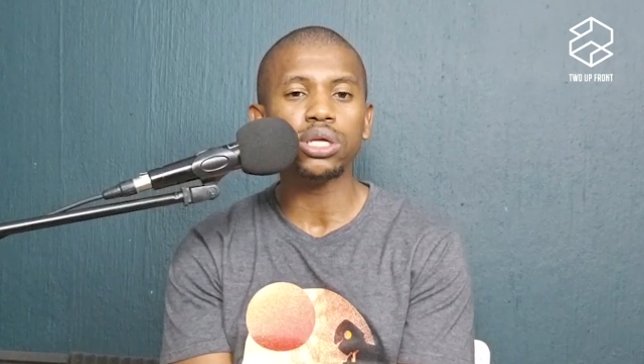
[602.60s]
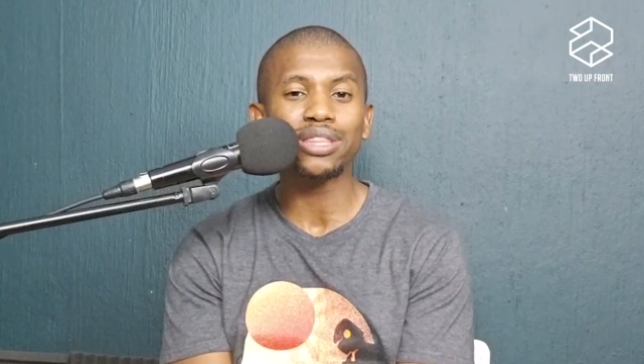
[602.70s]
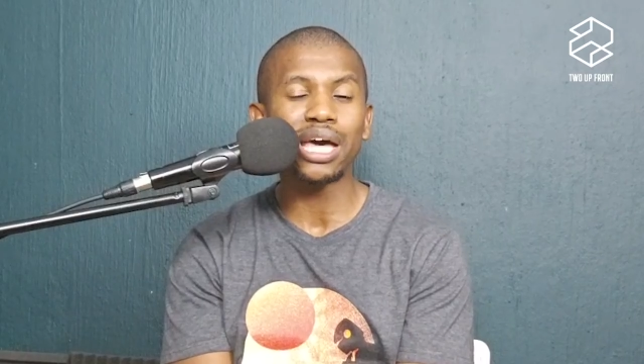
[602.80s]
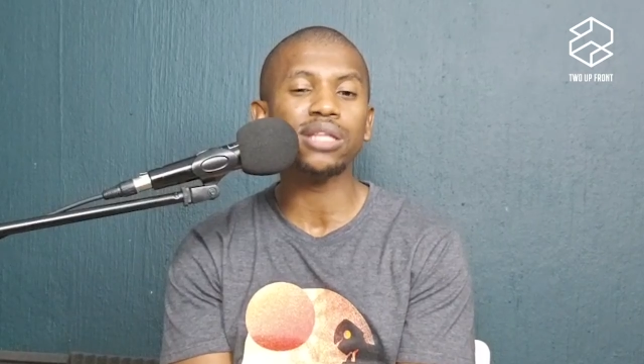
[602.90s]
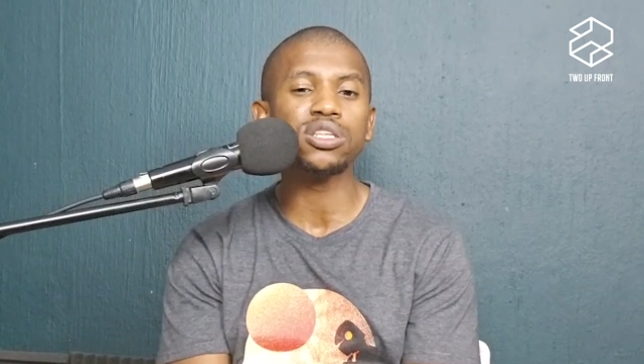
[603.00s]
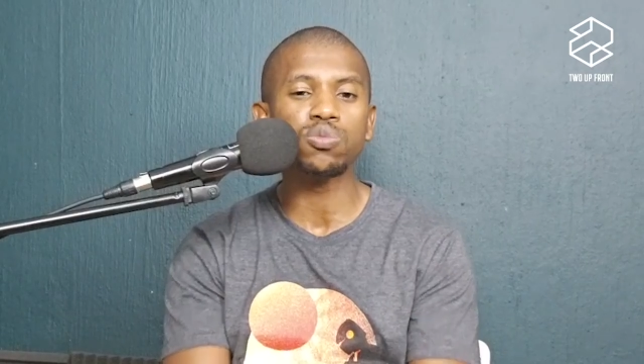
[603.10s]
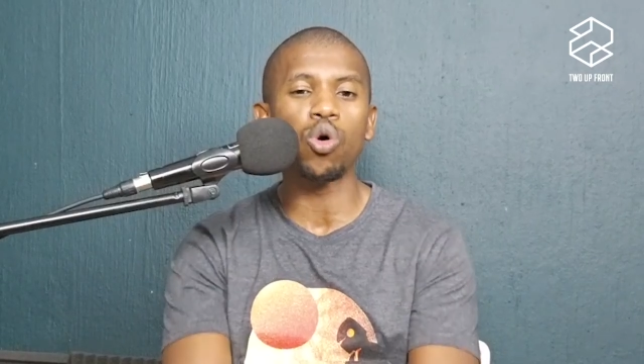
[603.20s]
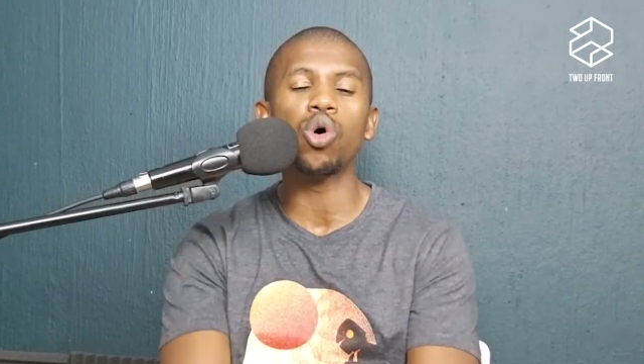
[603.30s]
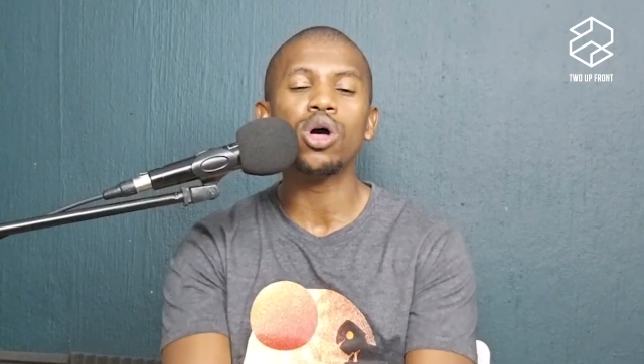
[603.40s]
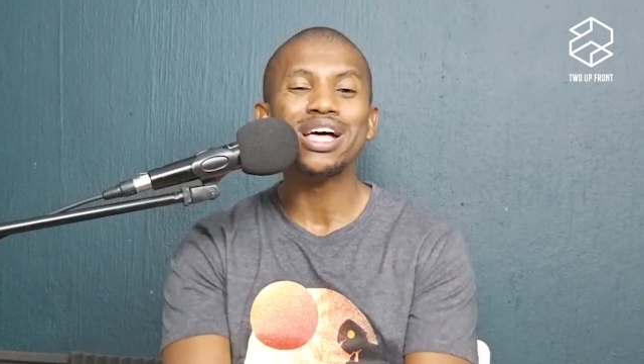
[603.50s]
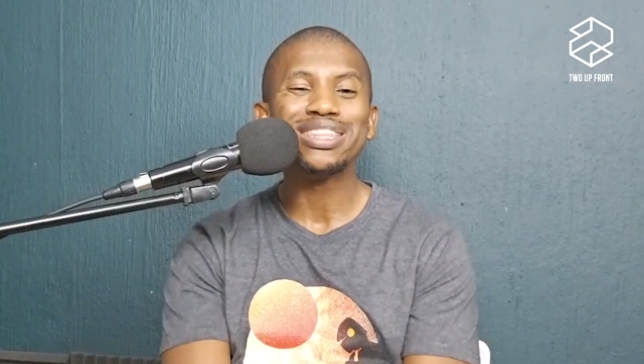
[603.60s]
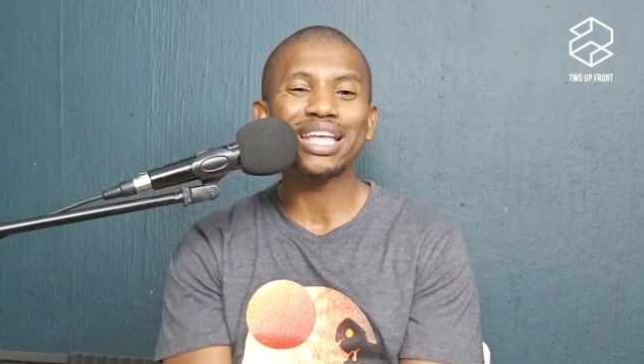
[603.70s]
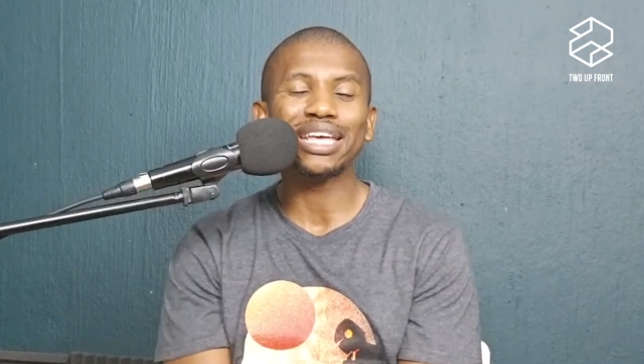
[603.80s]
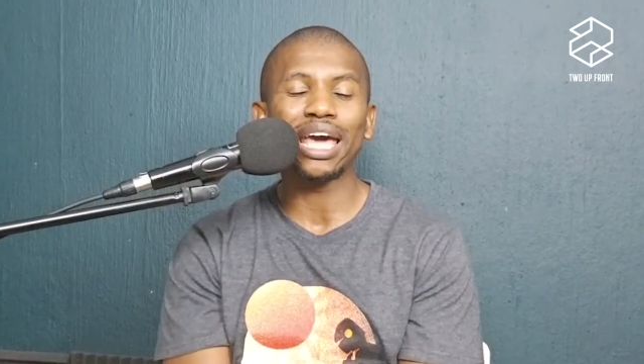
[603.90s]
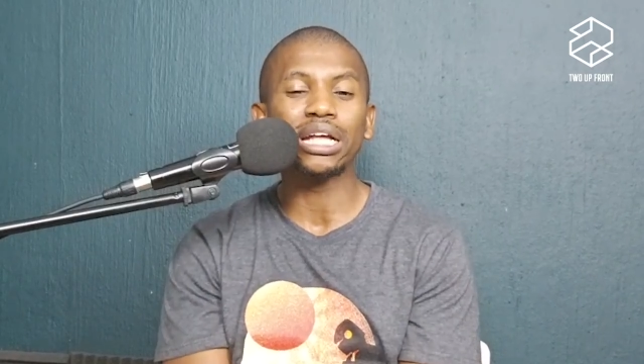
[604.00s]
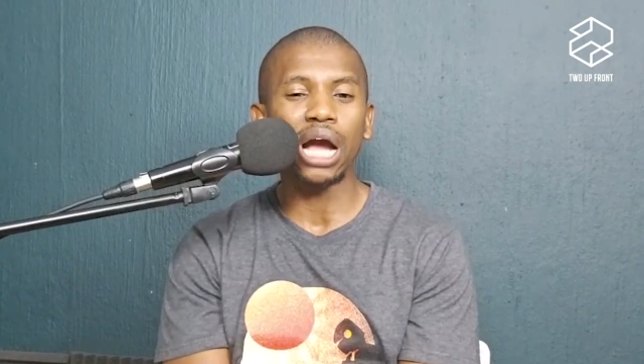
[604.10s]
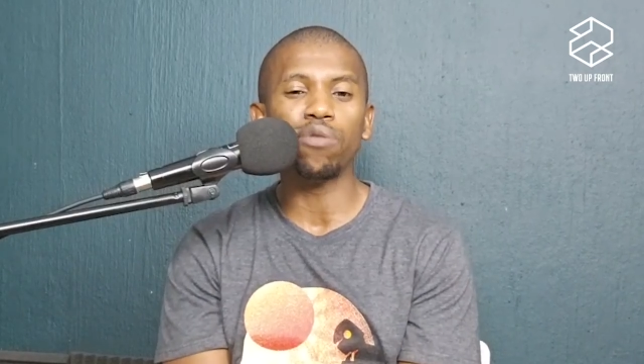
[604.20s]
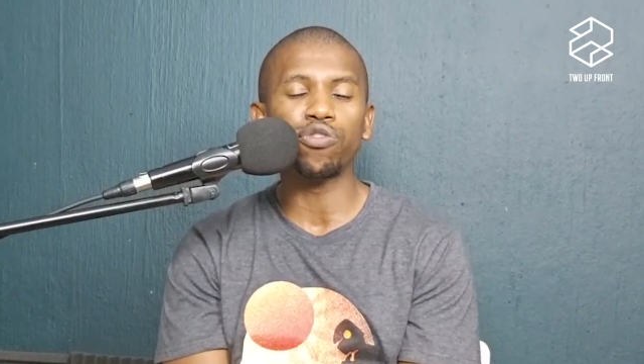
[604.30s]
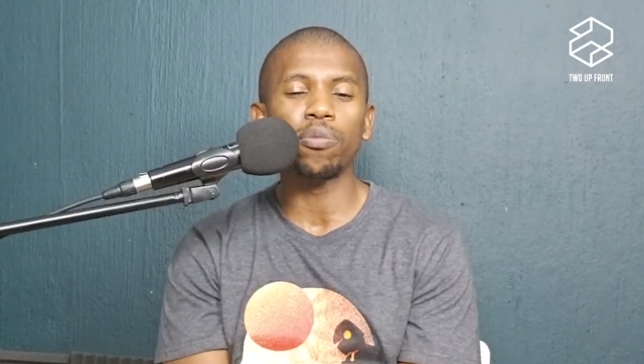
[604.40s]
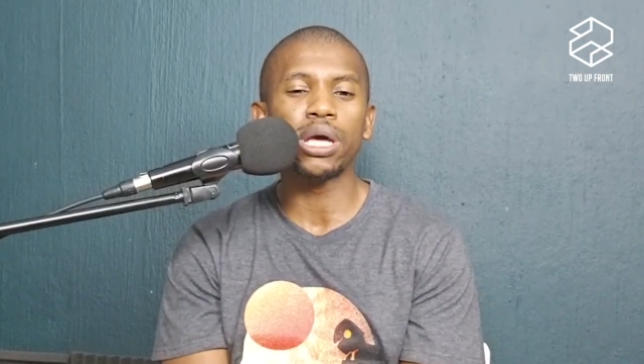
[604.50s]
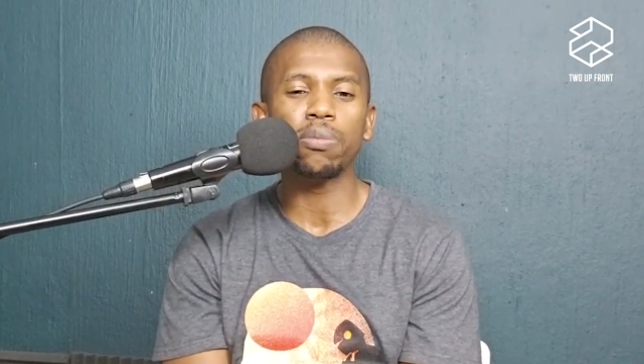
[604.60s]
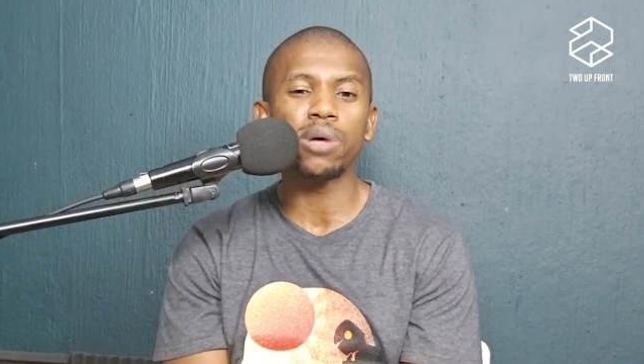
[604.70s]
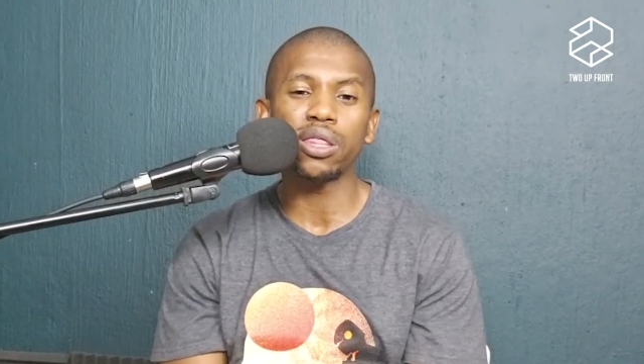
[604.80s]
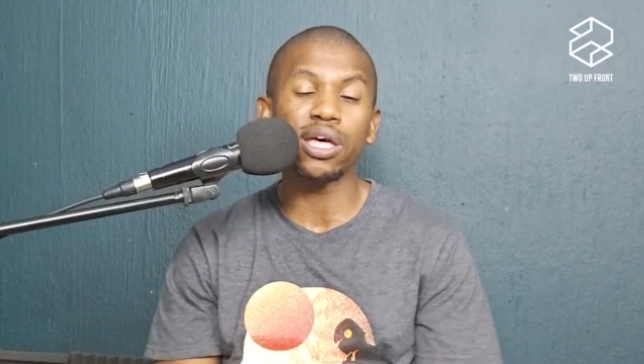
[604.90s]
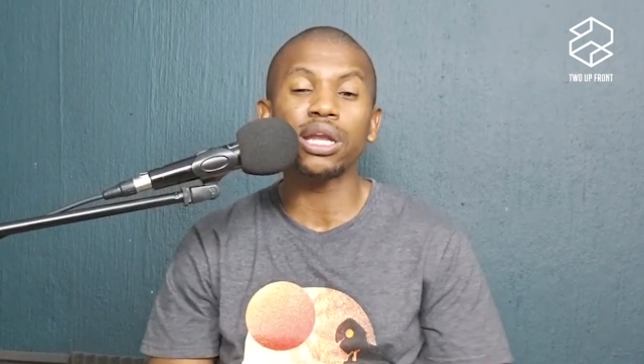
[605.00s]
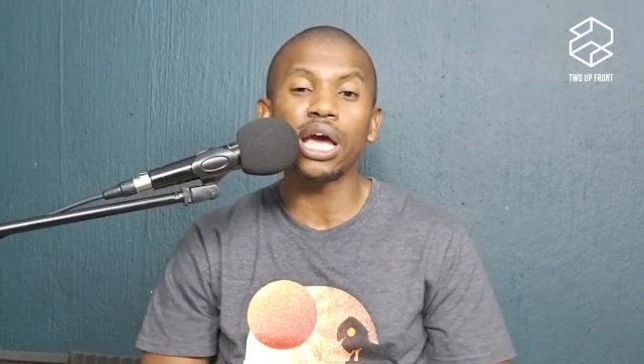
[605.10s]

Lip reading: there. There's more that can come from him than,